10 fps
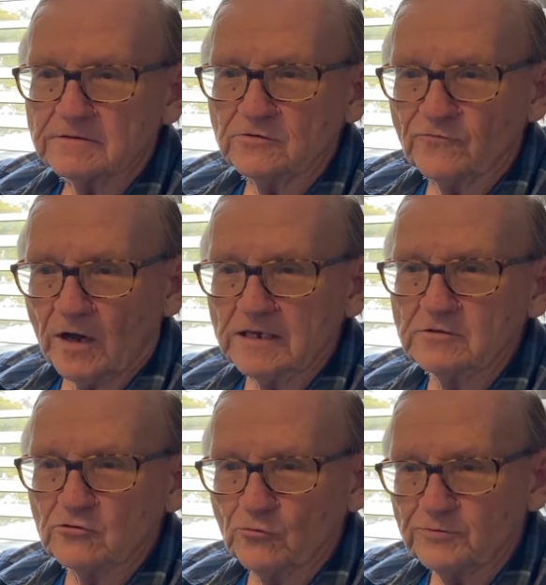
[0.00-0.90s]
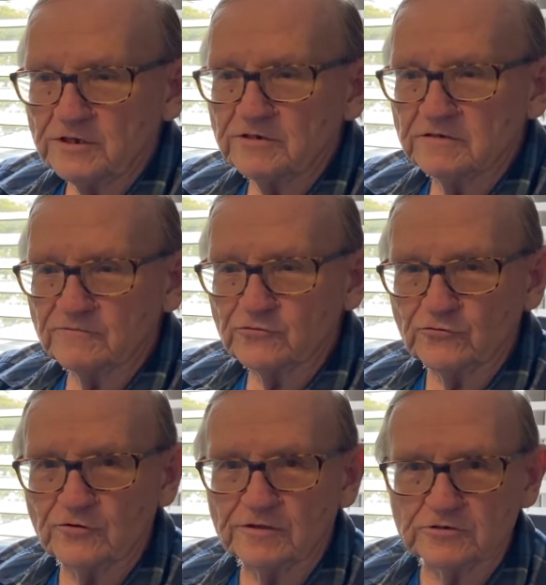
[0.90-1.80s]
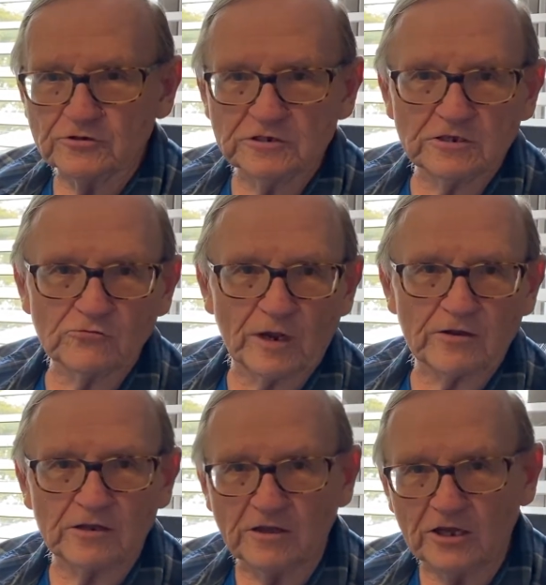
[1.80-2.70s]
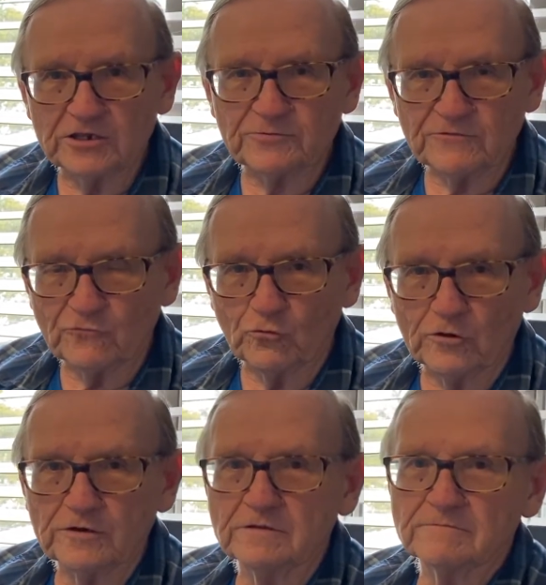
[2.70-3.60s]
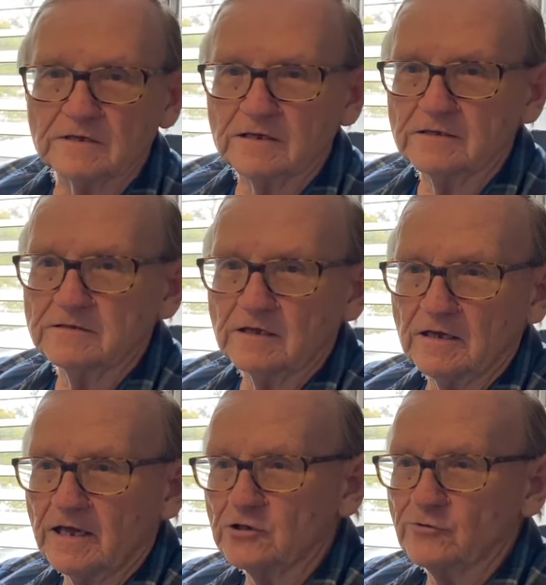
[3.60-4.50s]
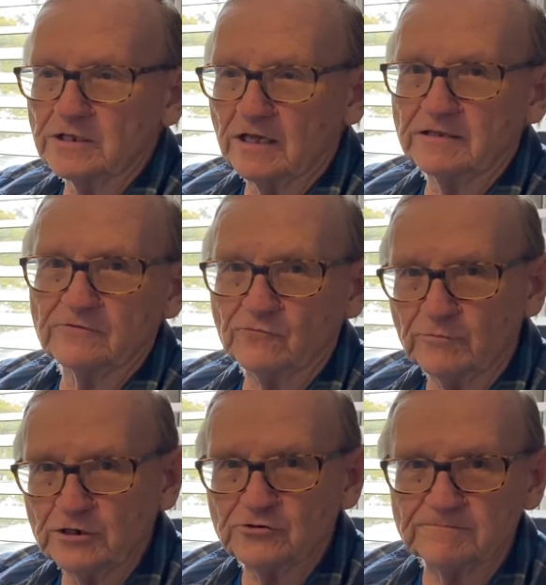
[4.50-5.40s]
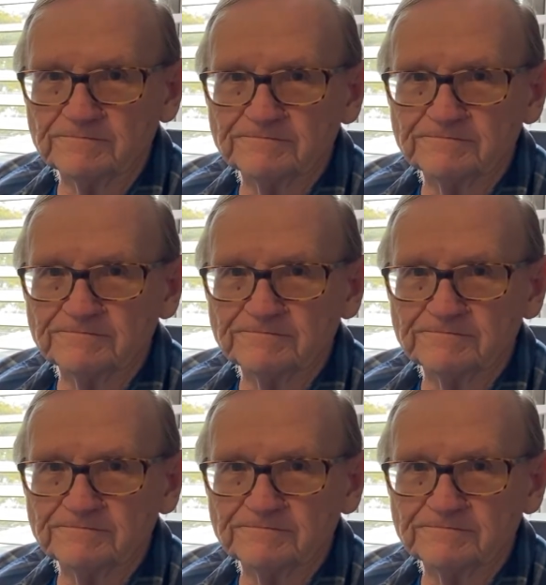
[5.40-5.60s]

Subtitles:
You find little pieces of truth that you didn't recognize before and entering that information.